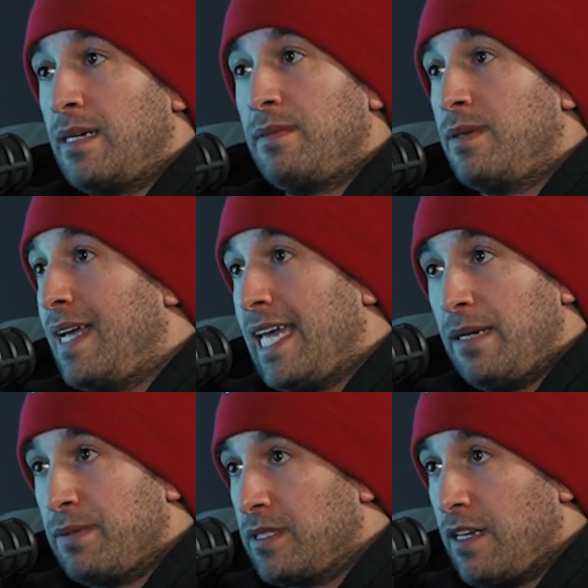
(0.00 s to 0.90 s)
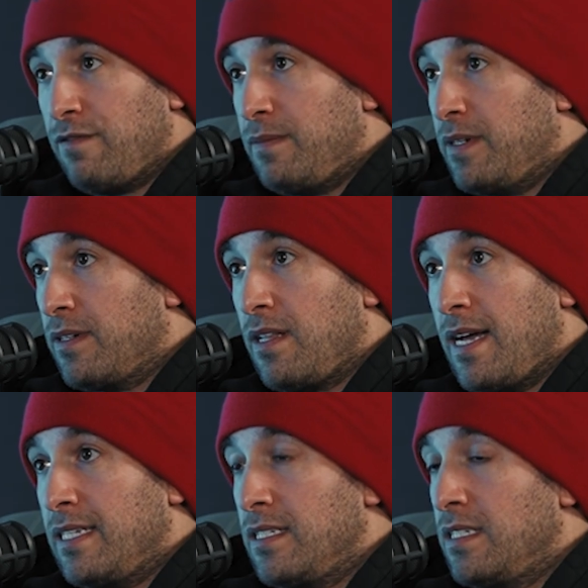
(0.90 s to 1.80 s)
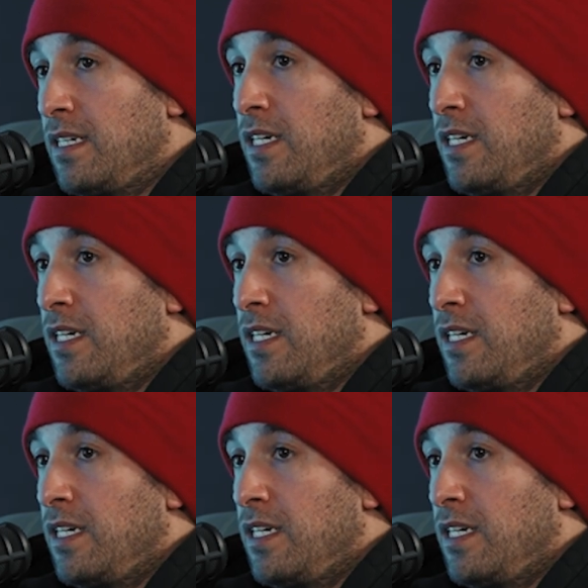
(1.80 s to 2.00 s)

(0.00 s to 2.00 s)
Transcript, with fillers: I'm about 80% female clients,